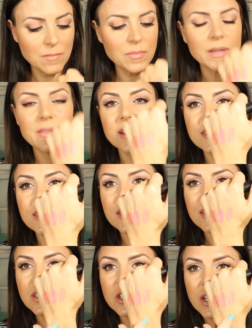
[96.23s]
But that's
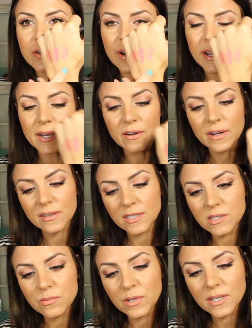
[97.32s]
this shade right here. And
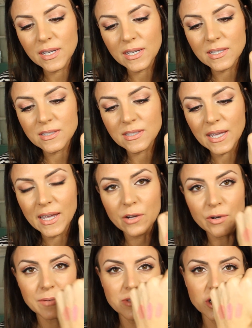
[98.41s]
this one is a
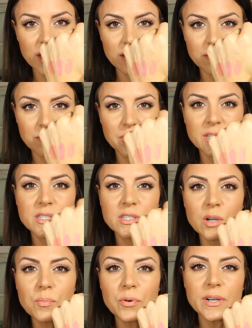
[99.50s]
Cremesheen, but it's
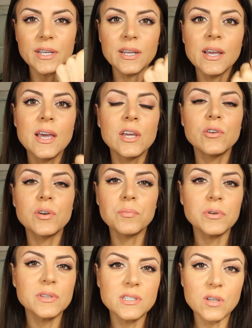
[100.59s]
so pretty. You can
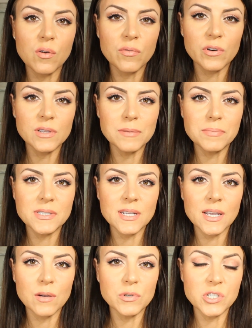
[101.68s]
put this over a
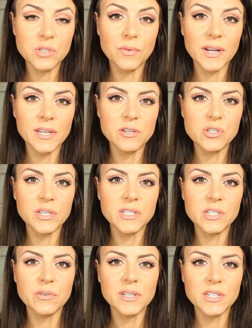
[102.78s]
lipstick, which is what I usually
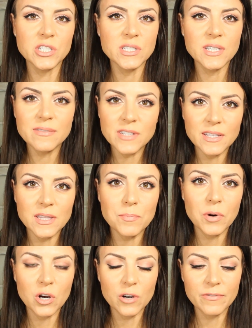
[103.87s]
do. And it just gives like the
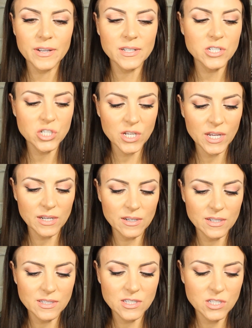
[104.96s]
perfect sheen.
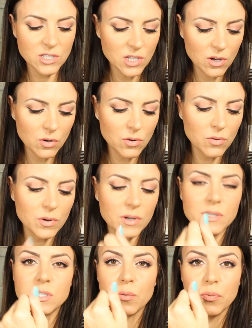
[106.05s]
It's so,
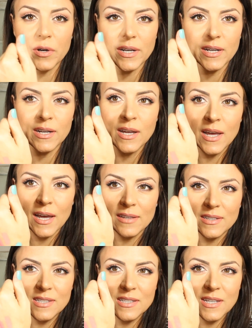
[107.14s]
so pretty. And
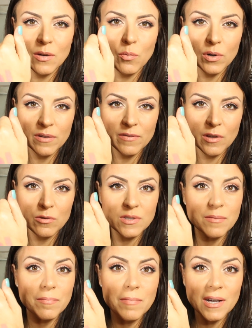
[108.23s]
this is like one of
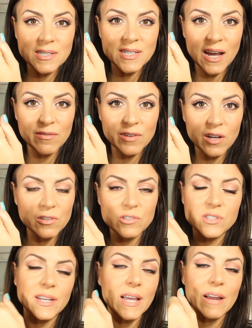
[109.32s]
those must-have
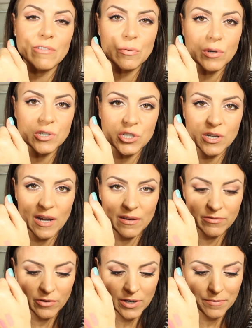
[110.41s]
colors. Like everyone should
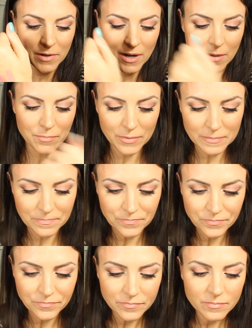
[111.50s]
have Cream Cup.
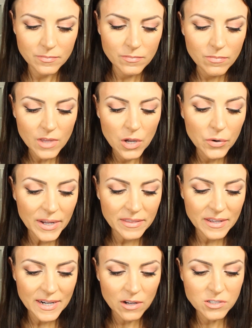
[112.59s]
Okay,
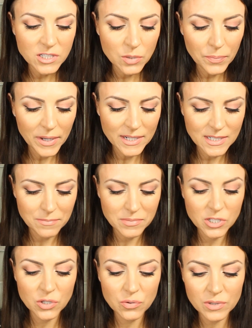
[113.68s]
then I also picked up
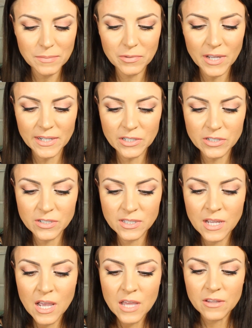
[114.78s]
two lip liners.
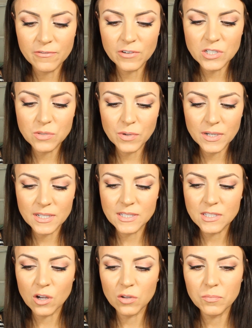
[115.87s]
The first one is
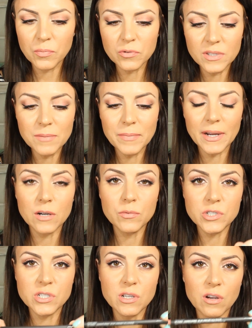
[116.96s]
called Boldly Bare,
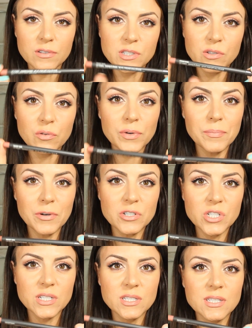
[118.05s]
which is also a
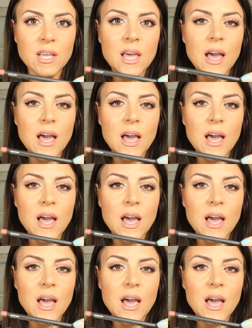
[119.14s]
repurchase.